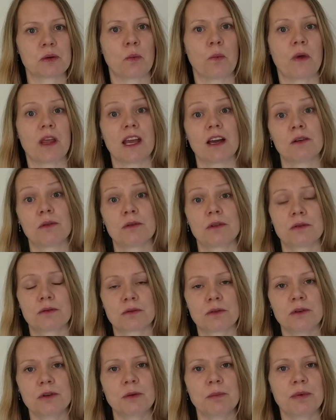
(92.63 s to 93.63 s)
We are a
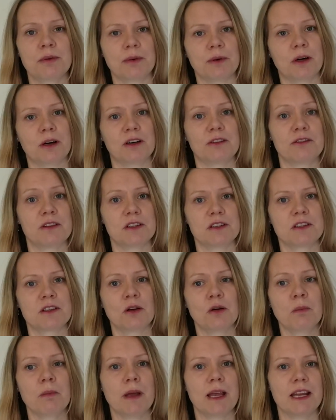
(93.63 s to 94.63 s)
group of
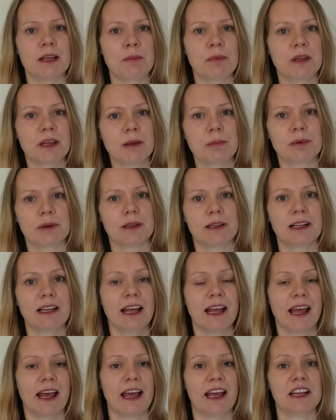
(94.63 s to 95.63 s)
so many people
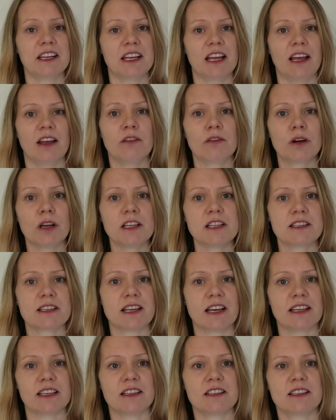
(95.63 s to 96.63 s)
and every
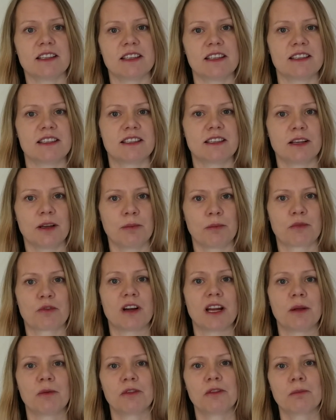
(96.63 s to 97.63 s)
scientist
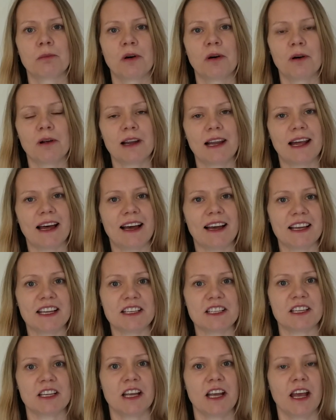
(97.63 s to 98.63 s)
brings more
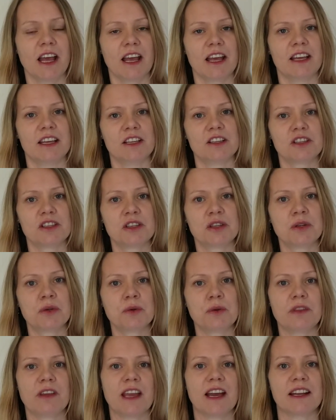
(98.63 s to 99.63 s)
light
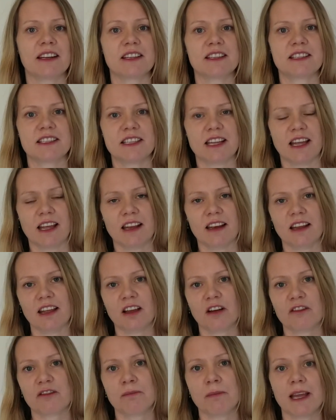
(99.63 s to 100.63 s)
into the understanding
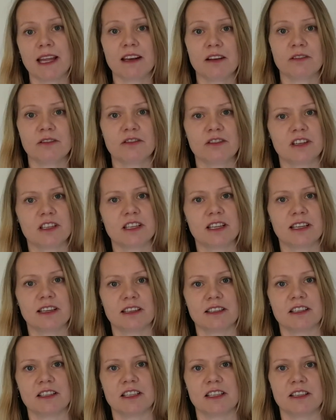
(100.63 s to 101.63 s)
of male
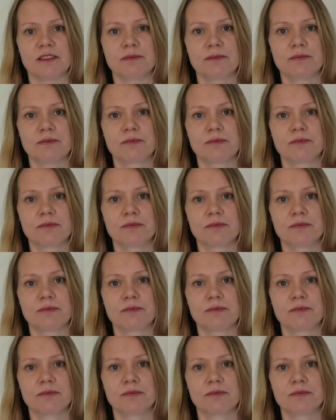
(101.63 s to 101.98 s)
infertility.